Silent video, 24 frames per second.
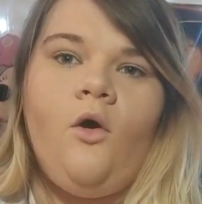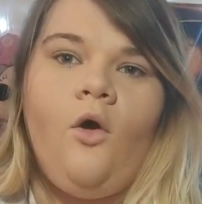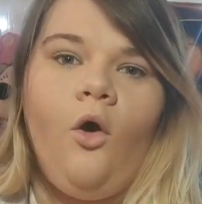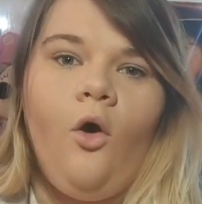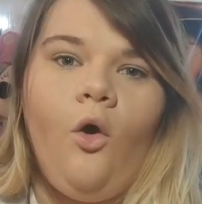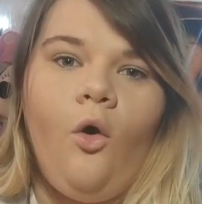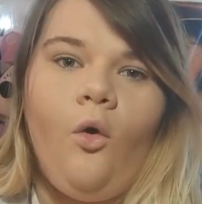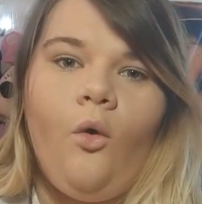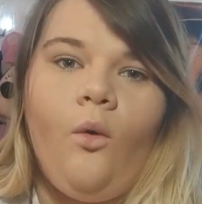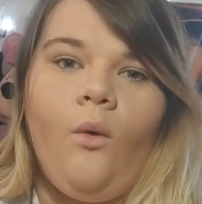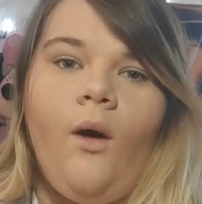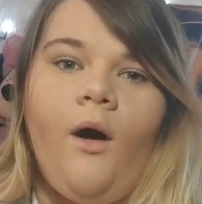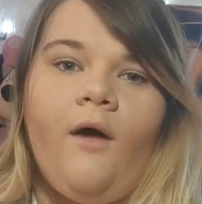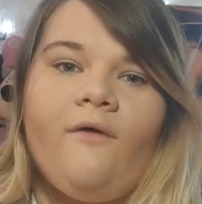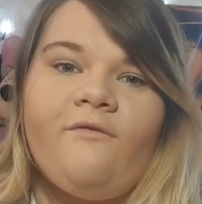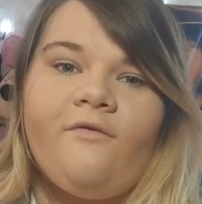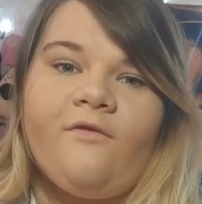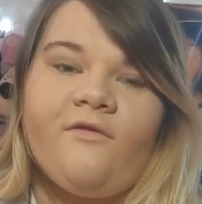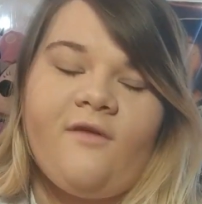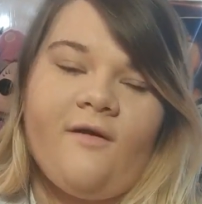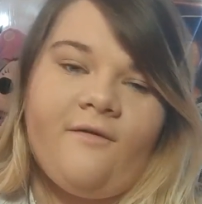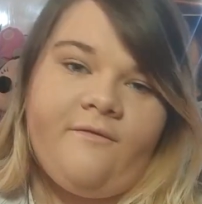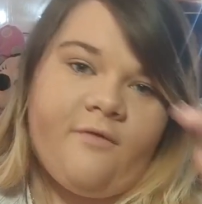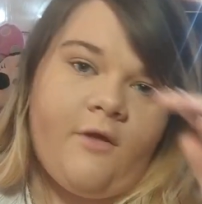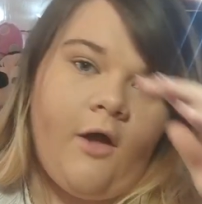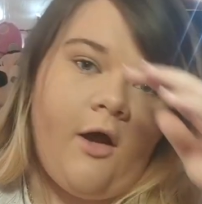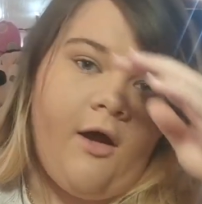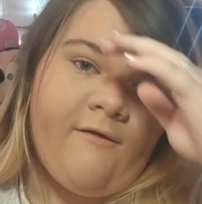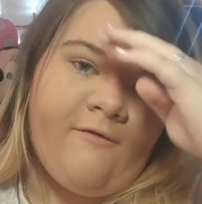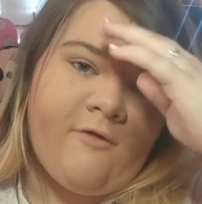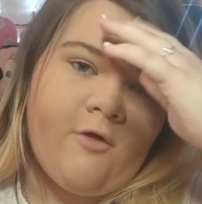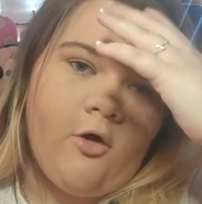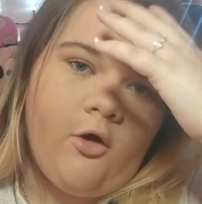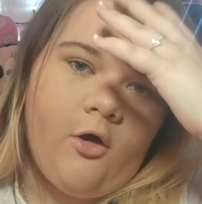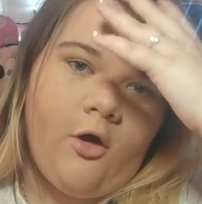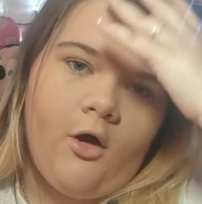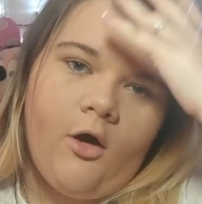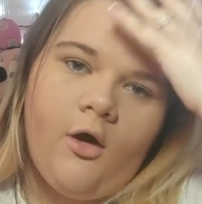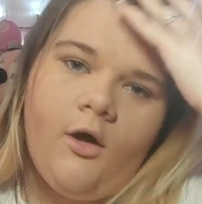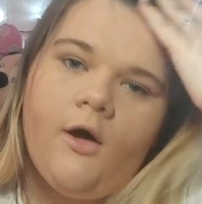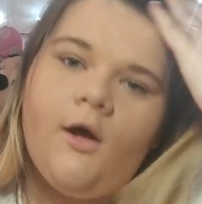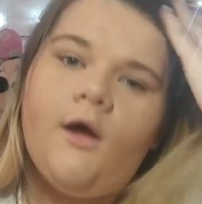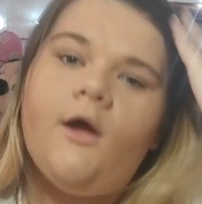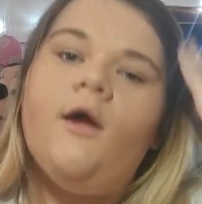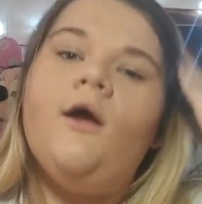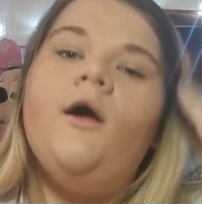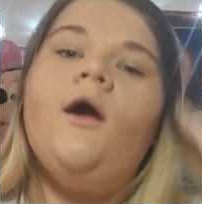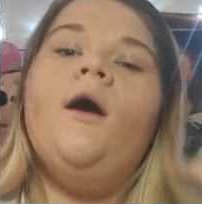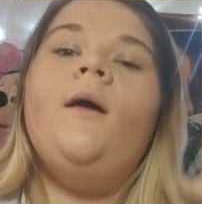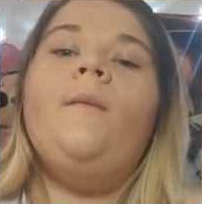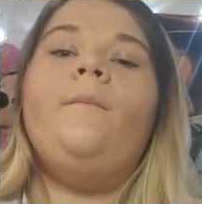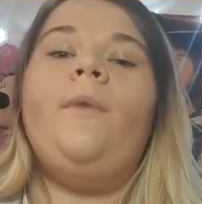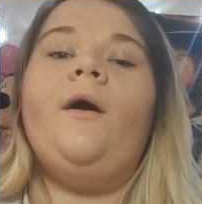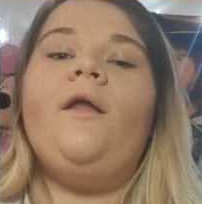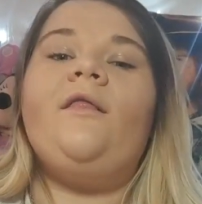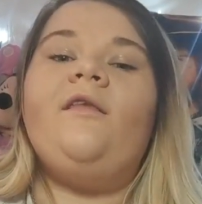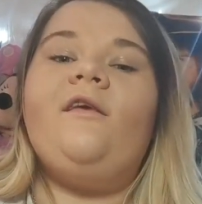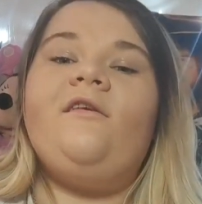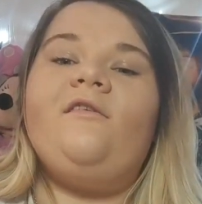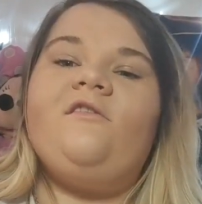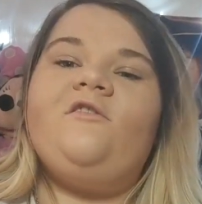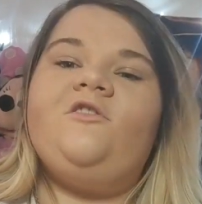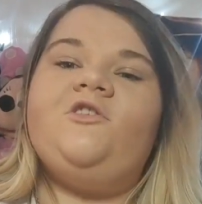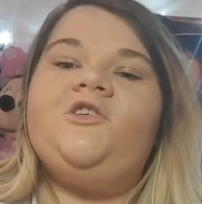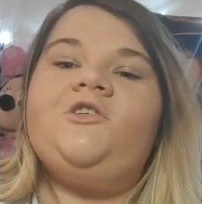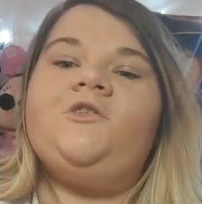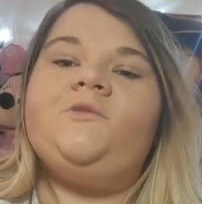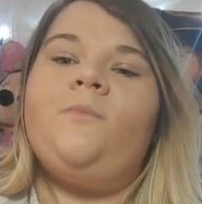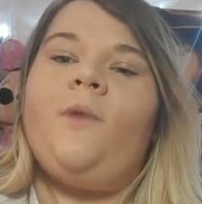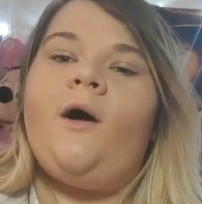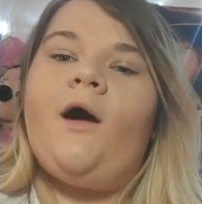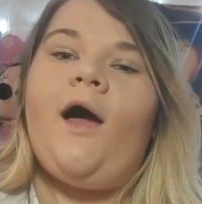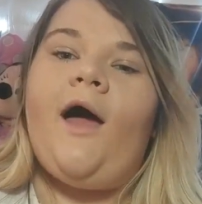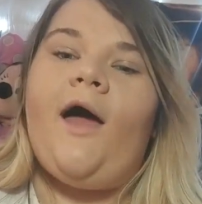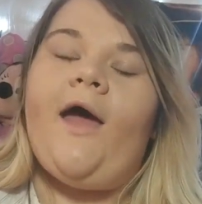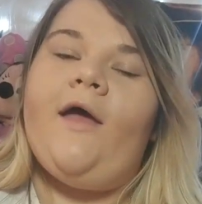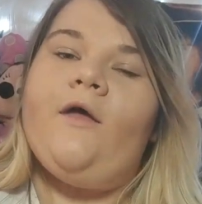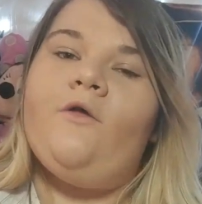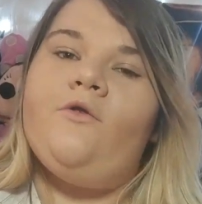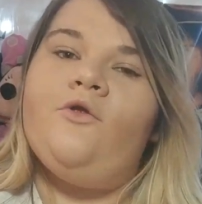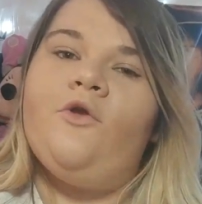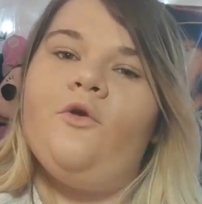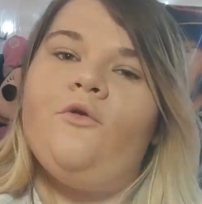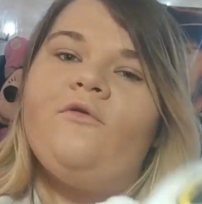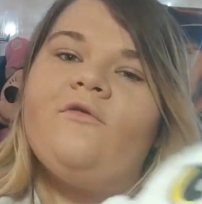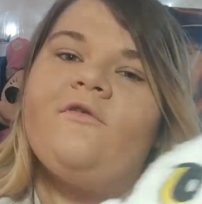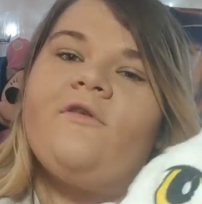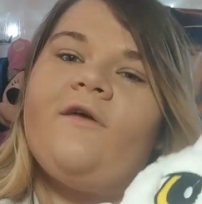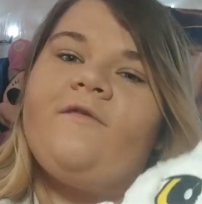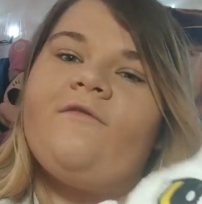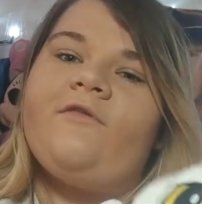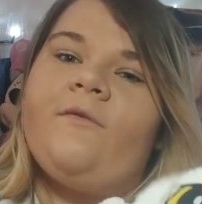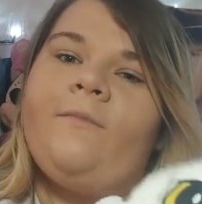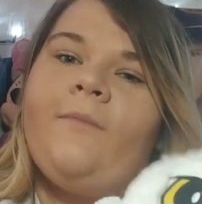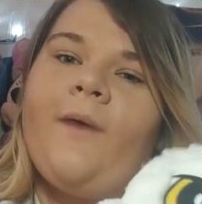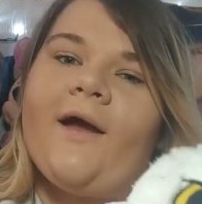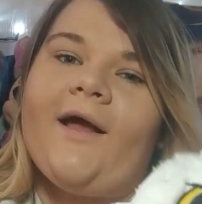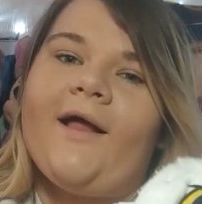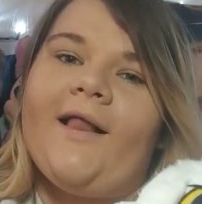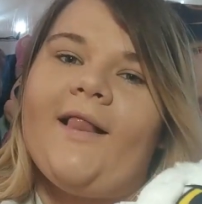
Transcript: haul of stuff that I've got. But this is just my new stuff to my